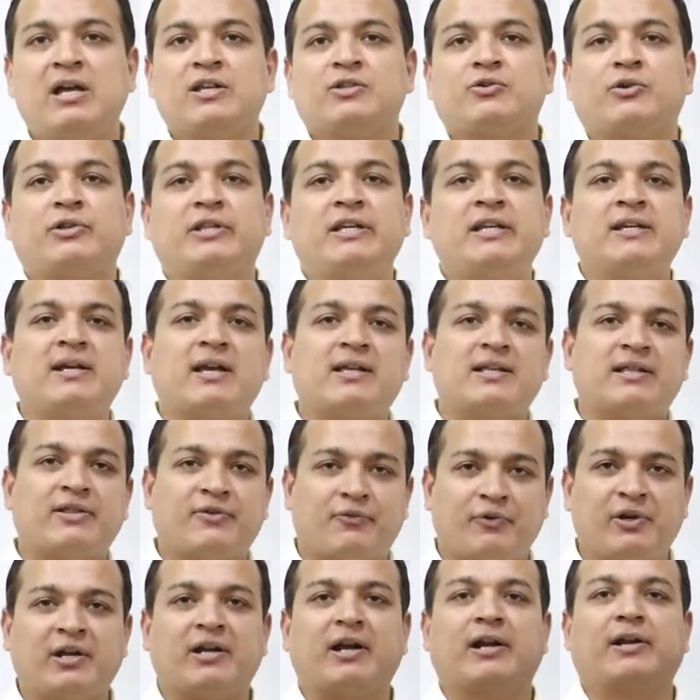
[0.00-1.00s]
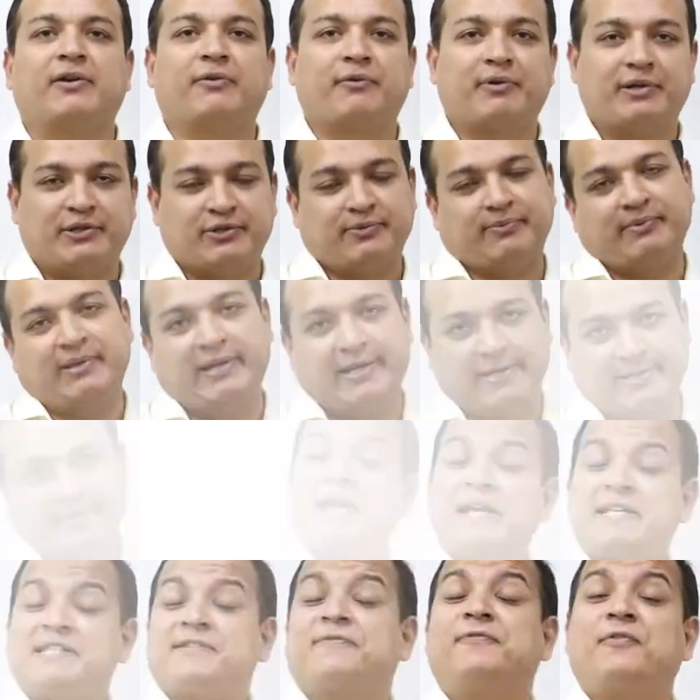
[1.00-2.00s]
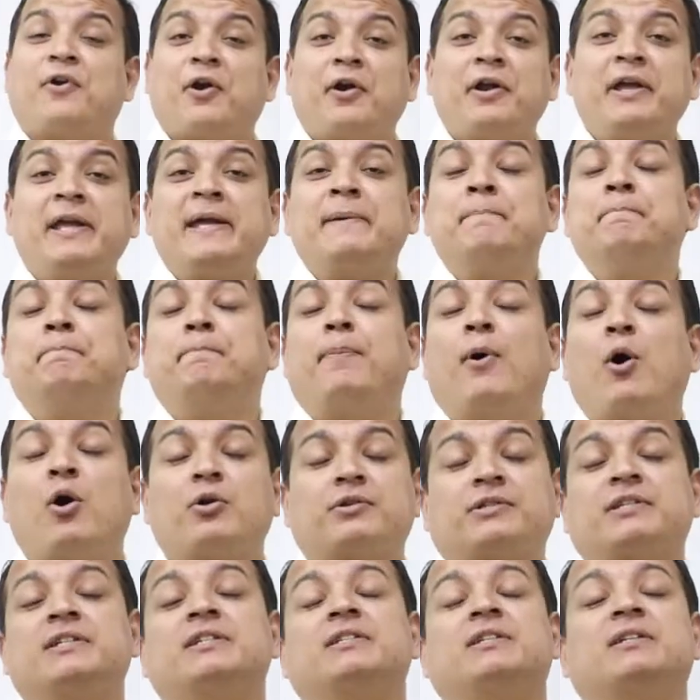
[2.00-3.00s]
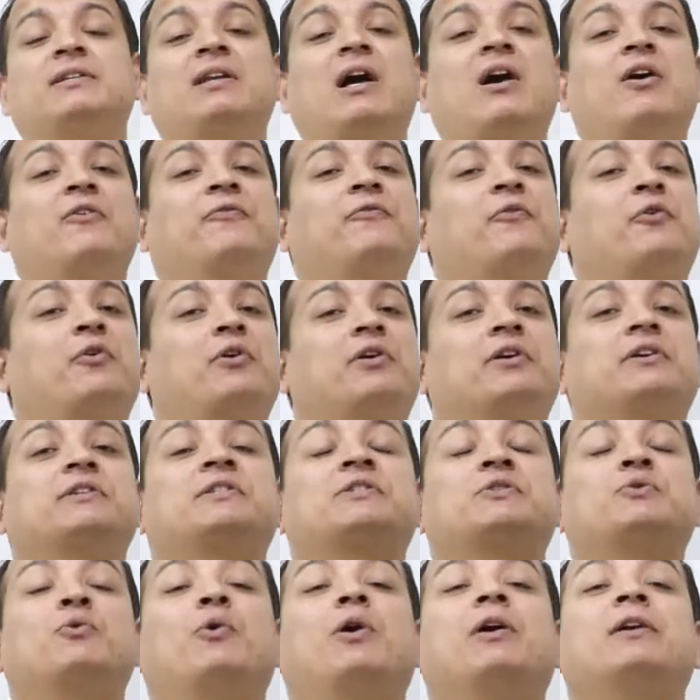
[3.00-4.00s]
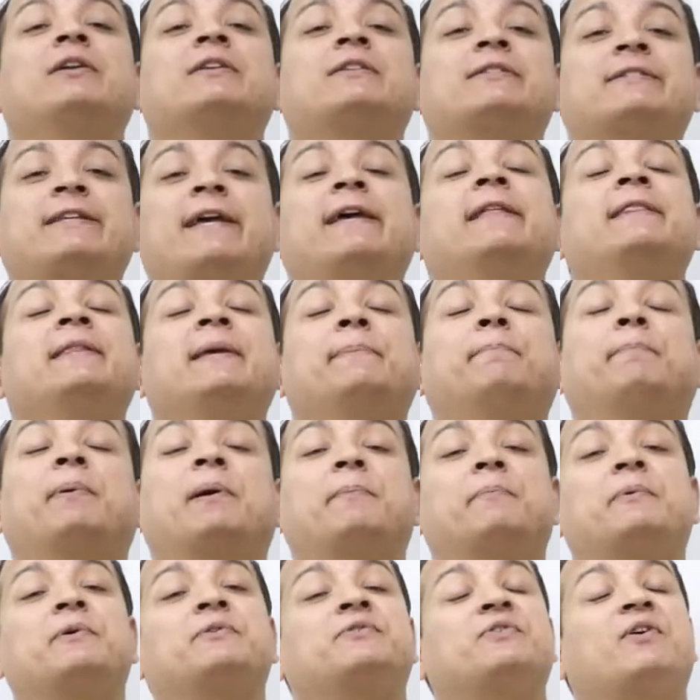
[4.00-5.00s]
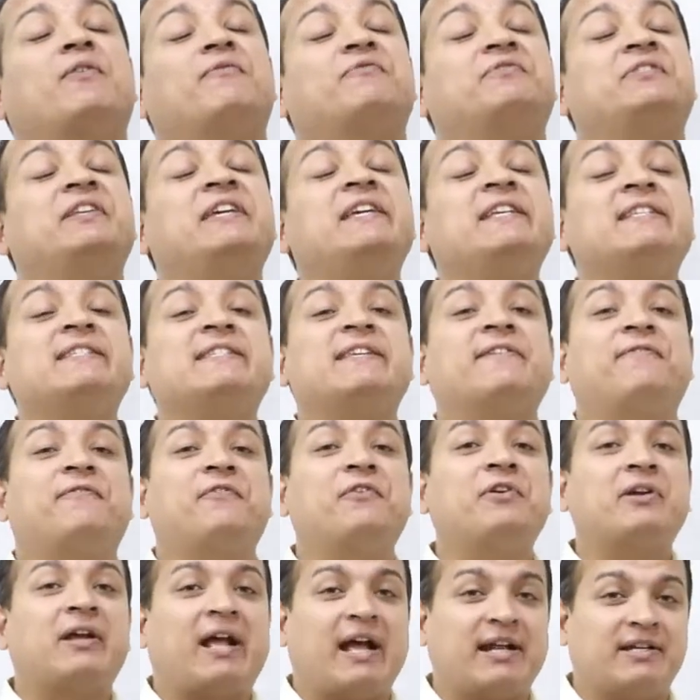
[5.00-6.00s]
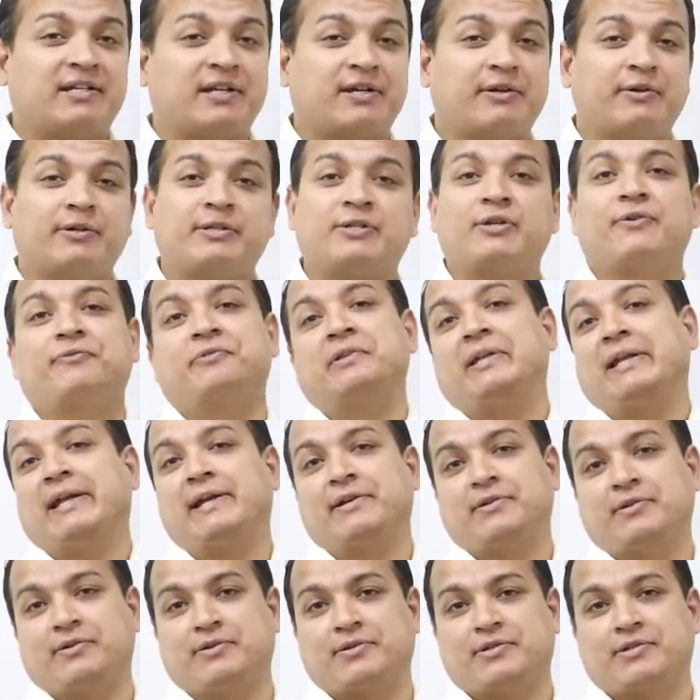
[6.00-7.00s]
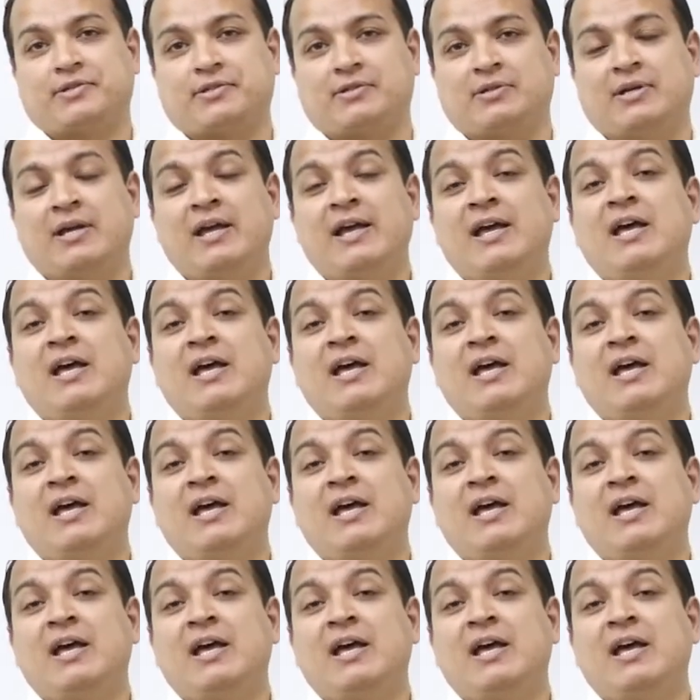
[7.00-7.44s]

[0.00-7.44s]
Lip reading: So these are the 3 categories of the letter. It's very important now for us to understand the purpose of these different categories of the letters.